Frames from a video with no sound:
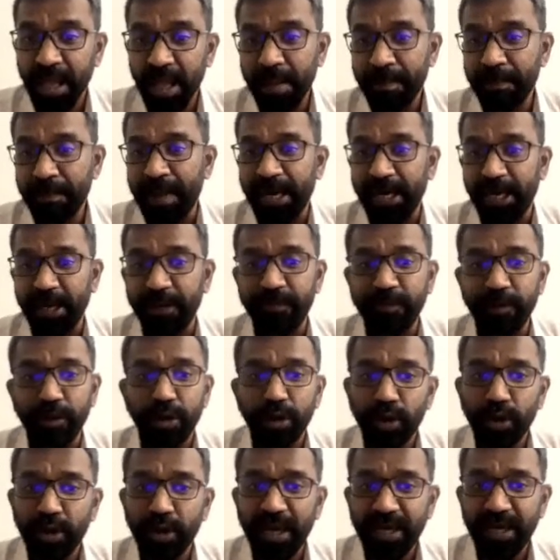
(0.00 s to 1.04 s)
But if you
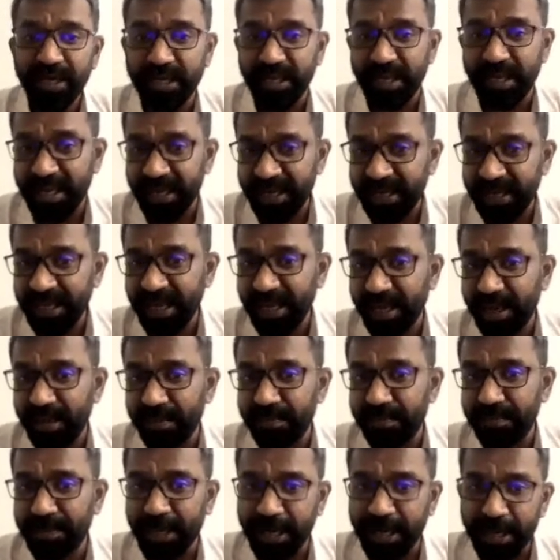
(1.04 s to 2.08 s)
look at India,
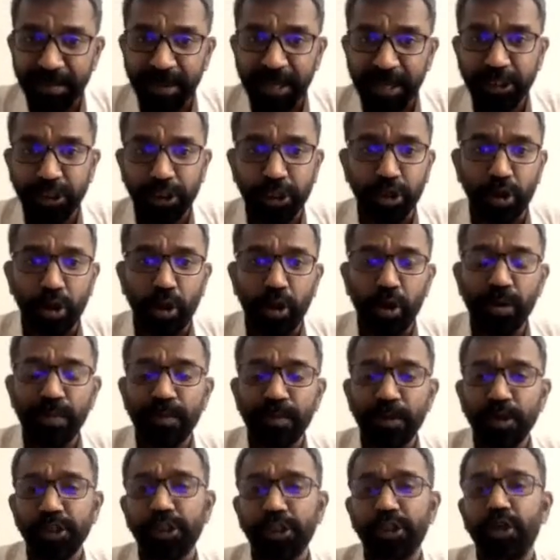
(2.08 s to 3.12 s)
pretty much
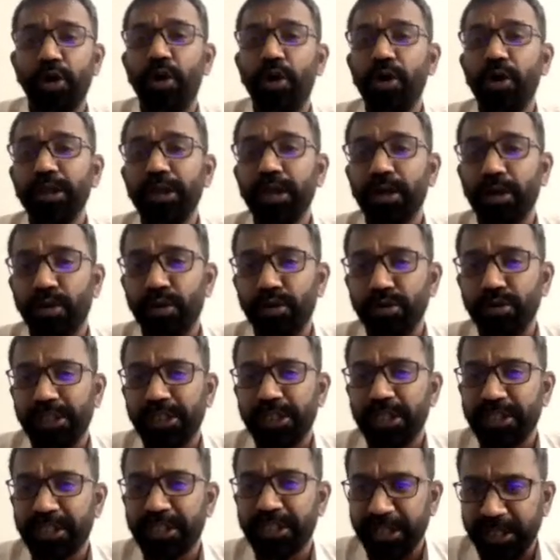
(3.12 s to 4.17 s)
almost all the
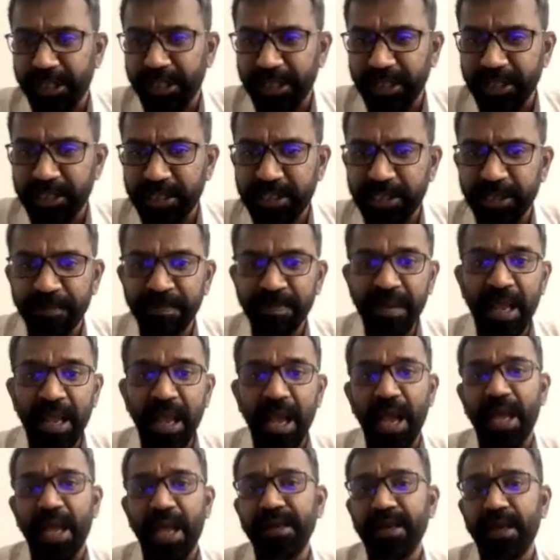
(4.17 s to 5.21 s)
coastal cities
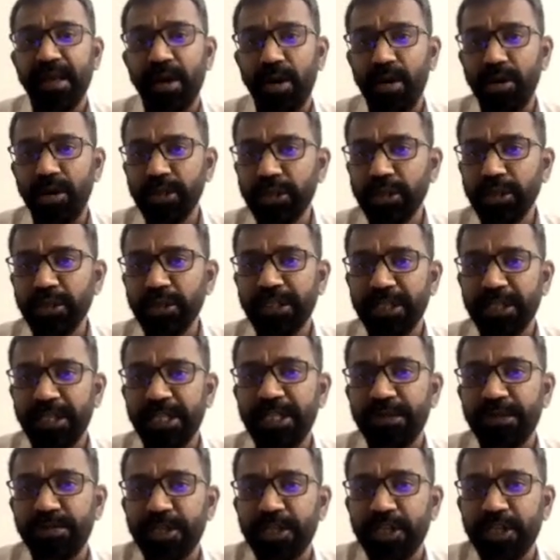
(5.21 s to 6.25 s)
and also
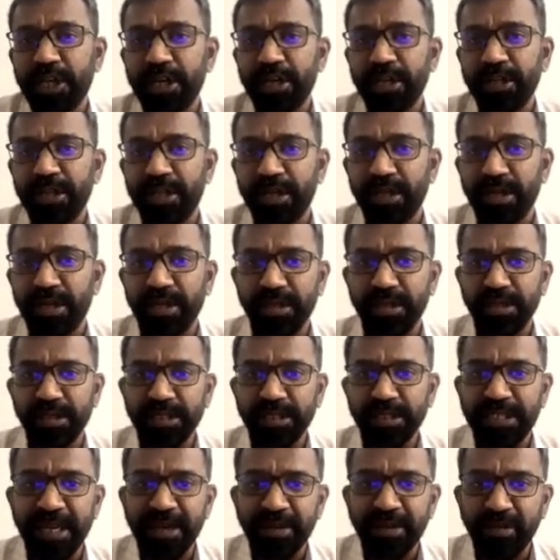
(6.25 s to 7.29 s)
cities which are in the
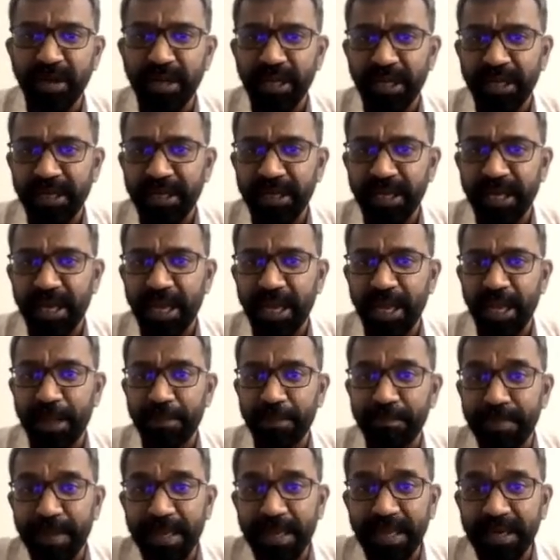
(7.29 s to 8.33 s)
central India
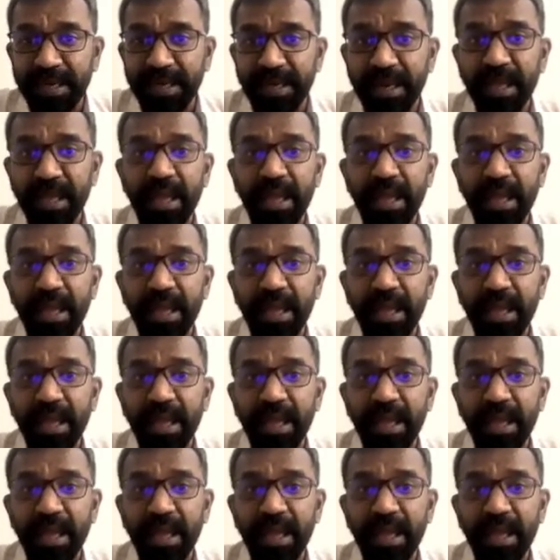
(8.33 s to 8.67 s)
have been